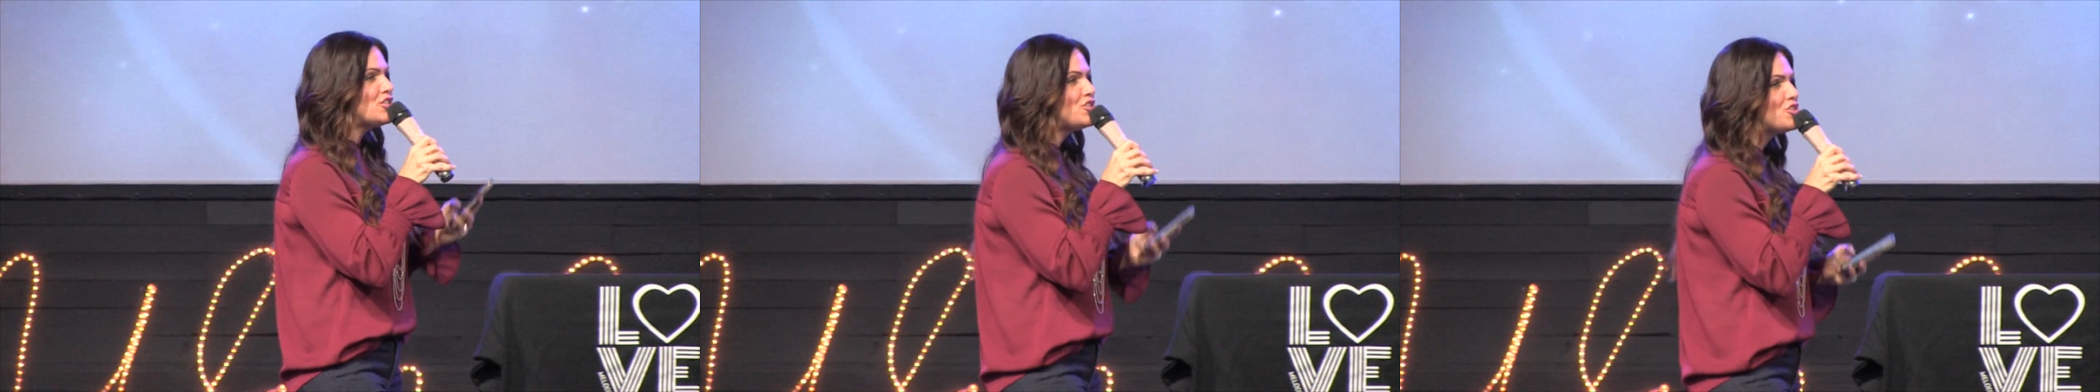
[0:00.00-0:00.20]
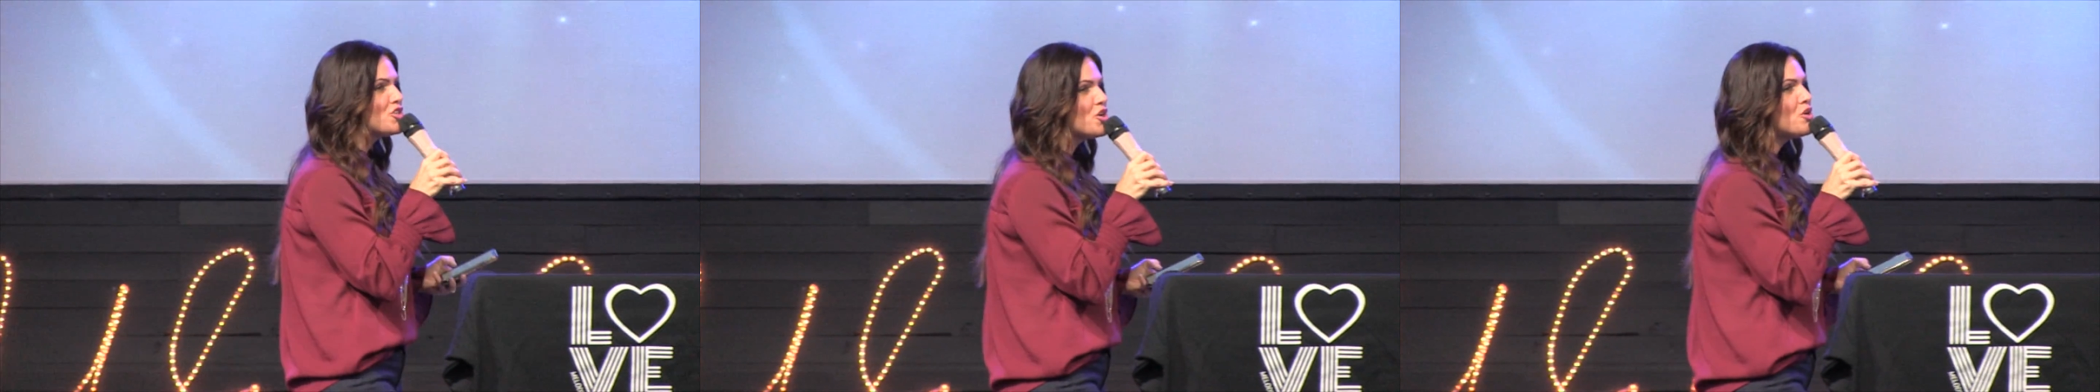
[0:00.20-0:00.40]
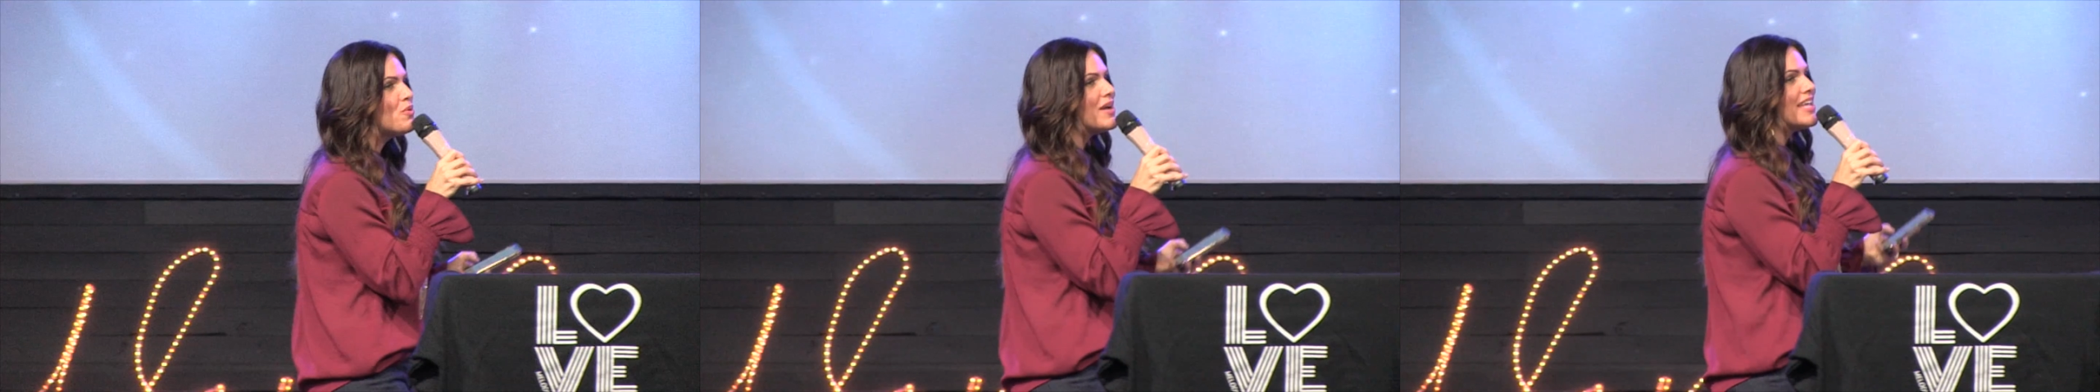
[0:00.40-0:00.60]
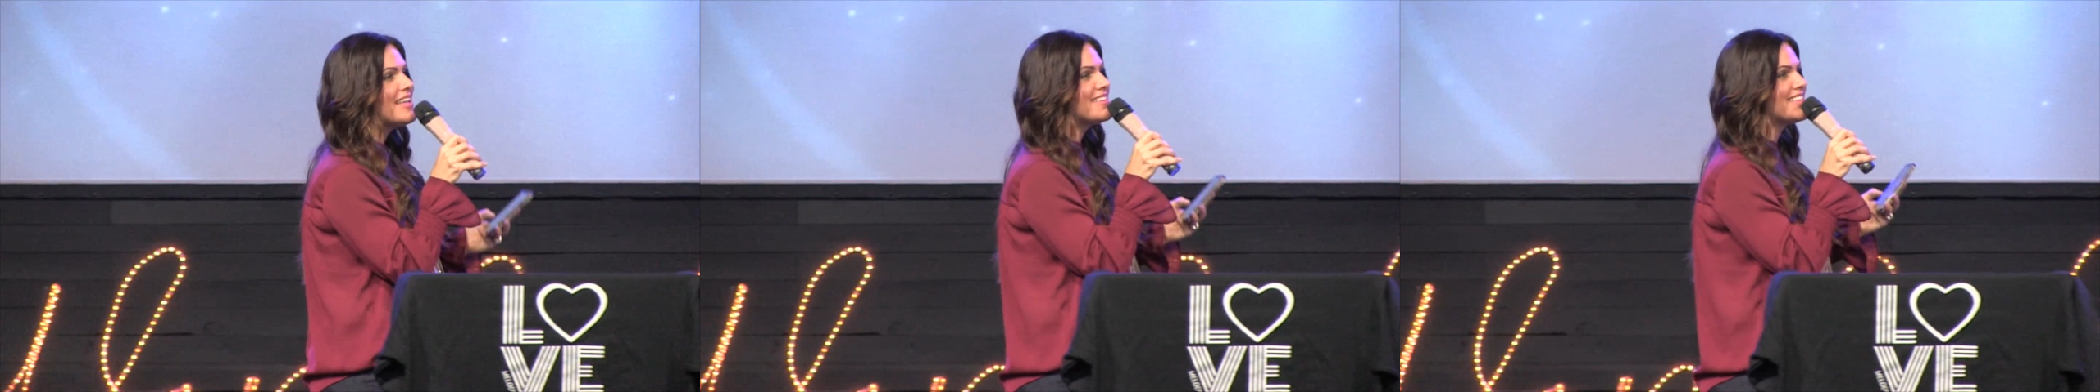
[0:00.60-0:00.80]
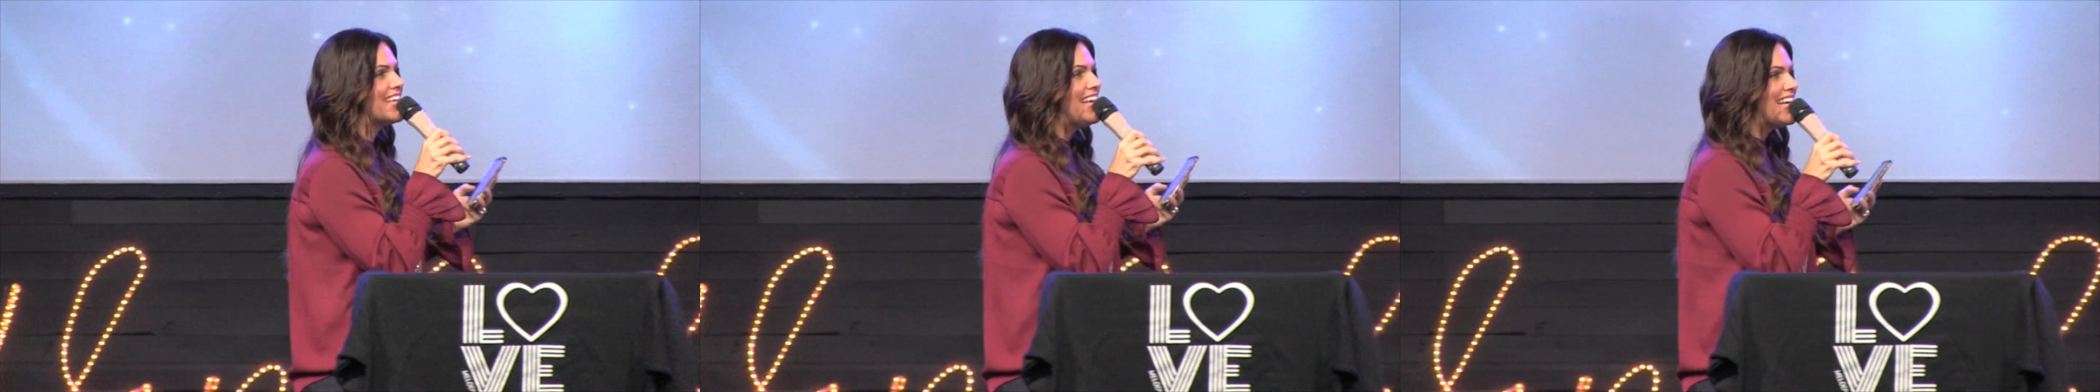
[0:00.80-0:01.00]
do
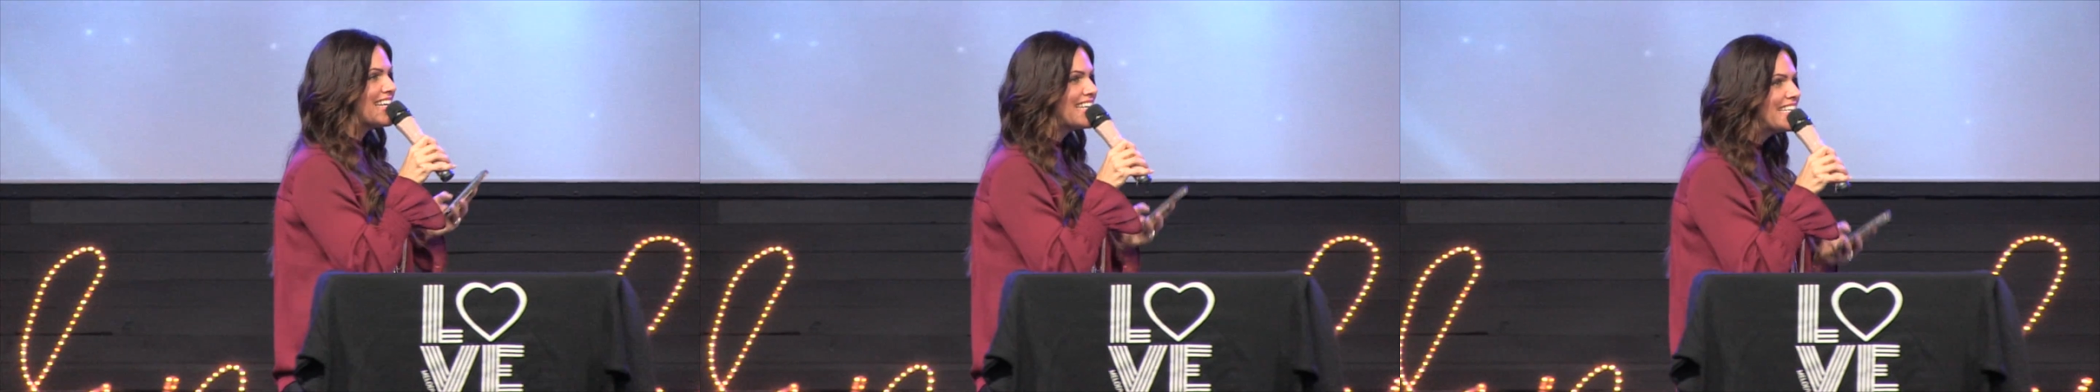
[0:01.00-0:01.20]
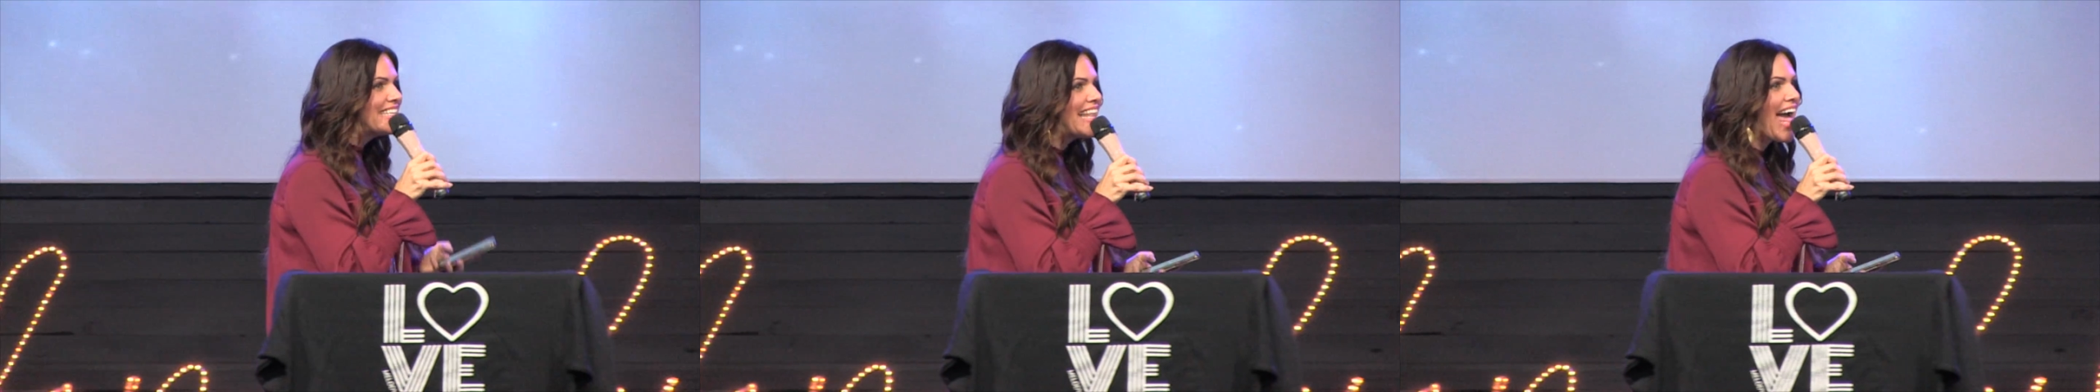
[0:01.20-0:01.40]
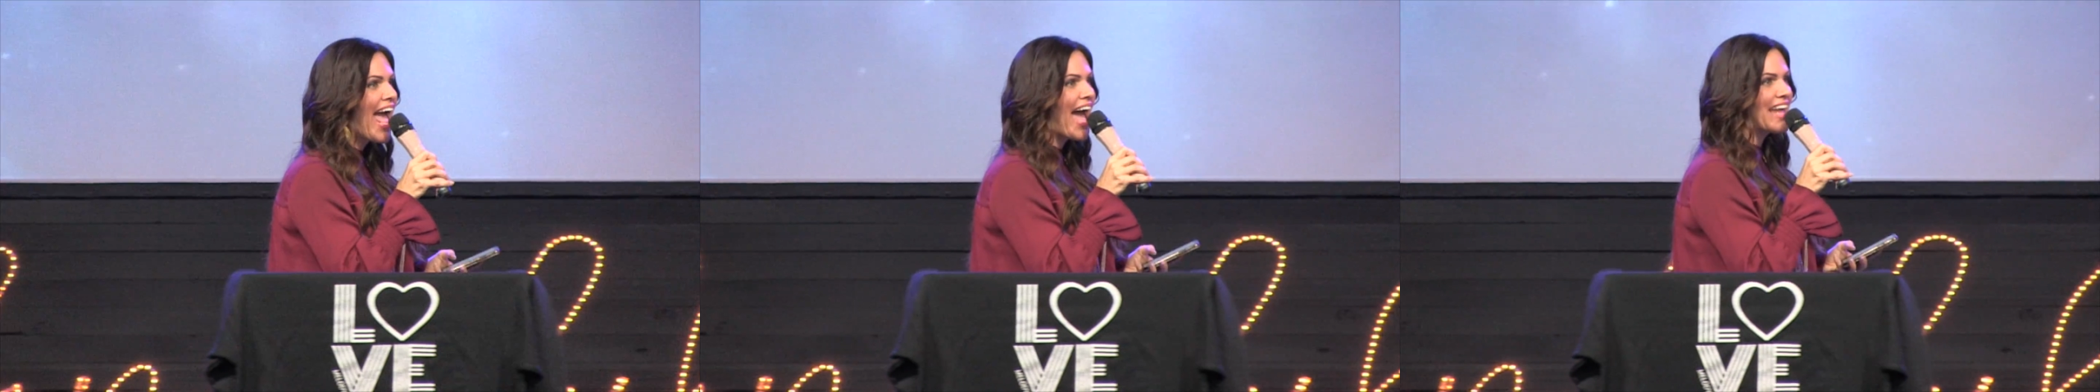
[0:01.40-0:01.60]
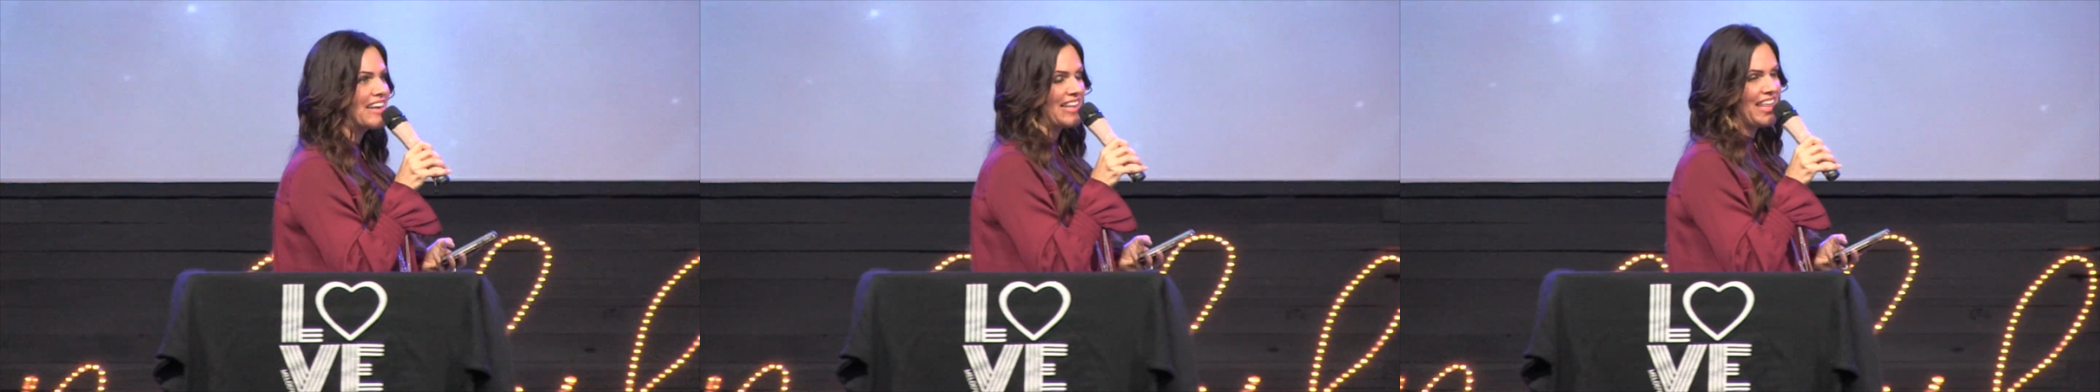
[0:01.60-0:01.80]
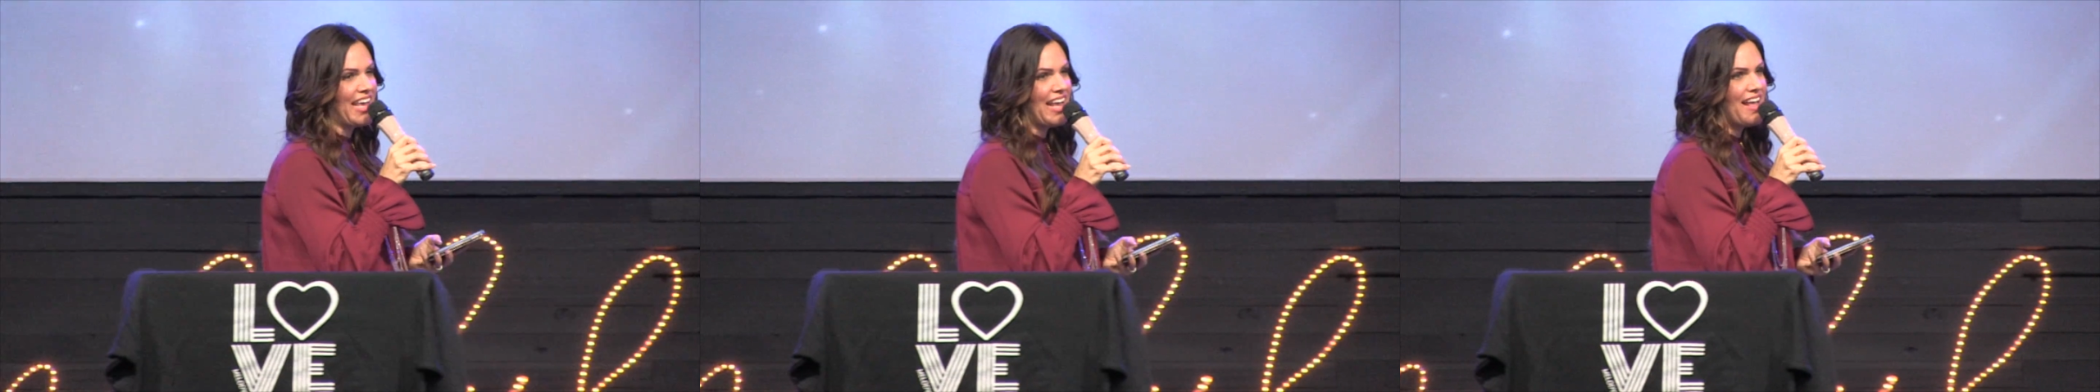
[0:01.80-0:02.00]
it
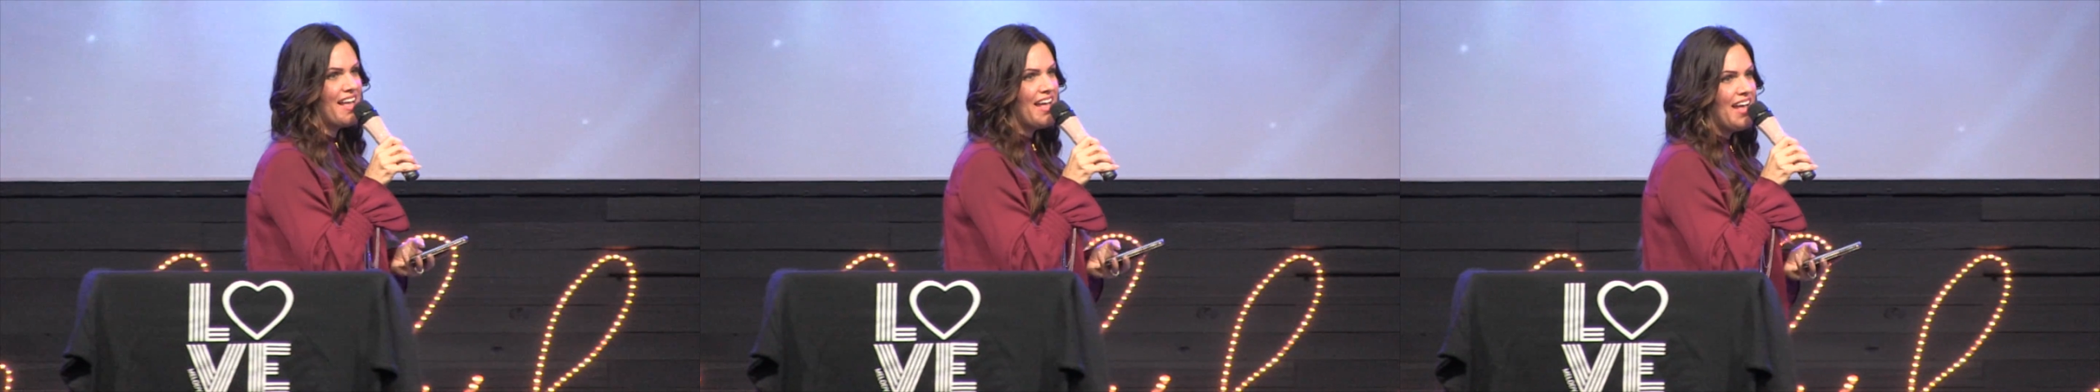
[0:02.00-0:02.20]
gladly.